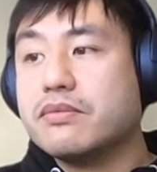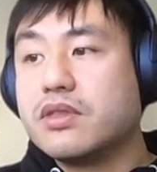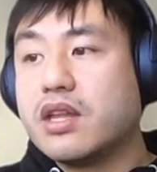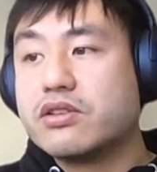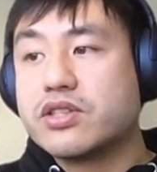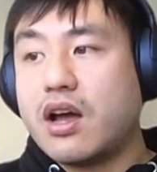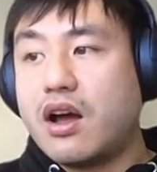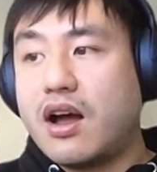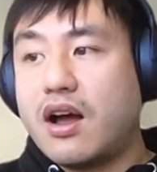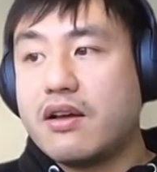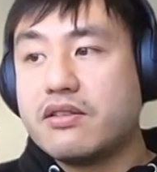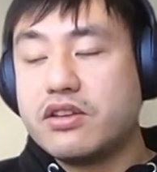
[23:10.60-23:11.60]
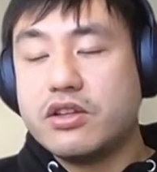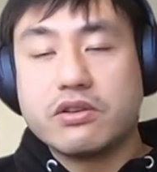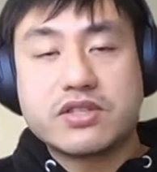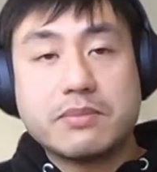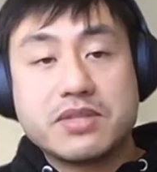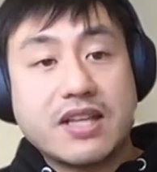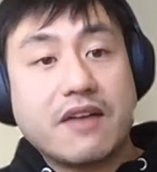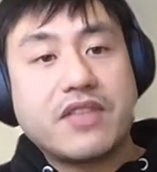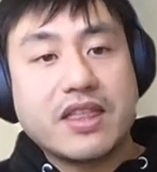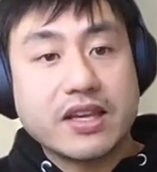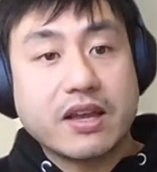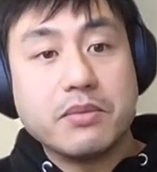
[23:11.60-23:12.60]
there's some stuff
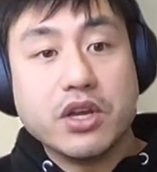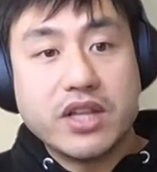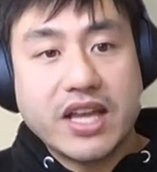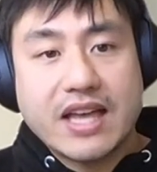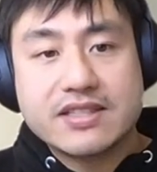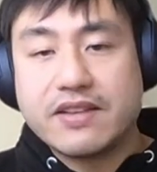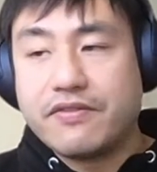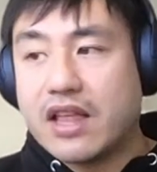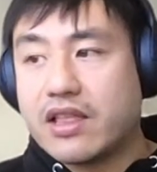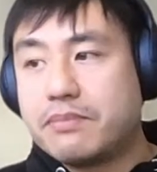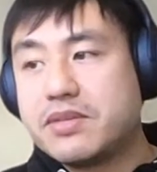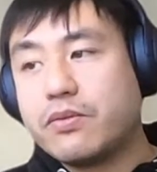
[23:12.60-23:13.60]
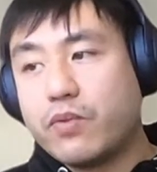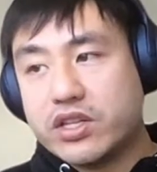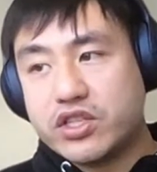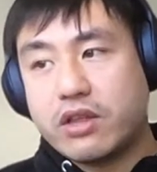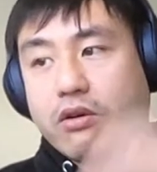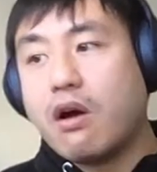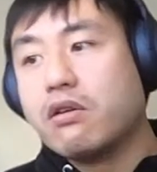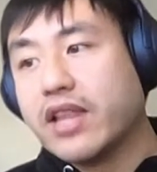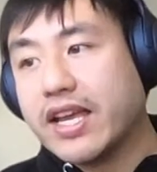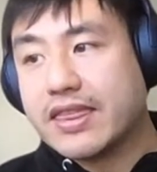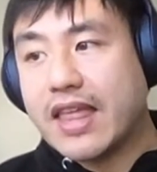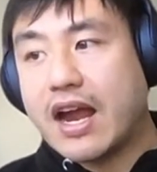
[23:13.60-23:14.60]
that the community has developed, in which they're all
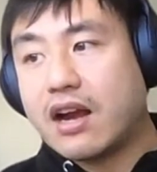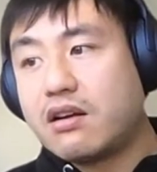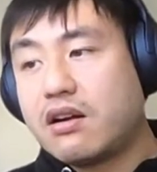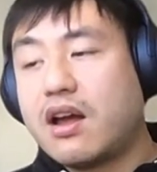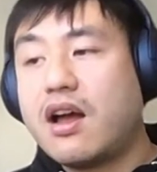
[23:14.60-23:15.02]
linked there.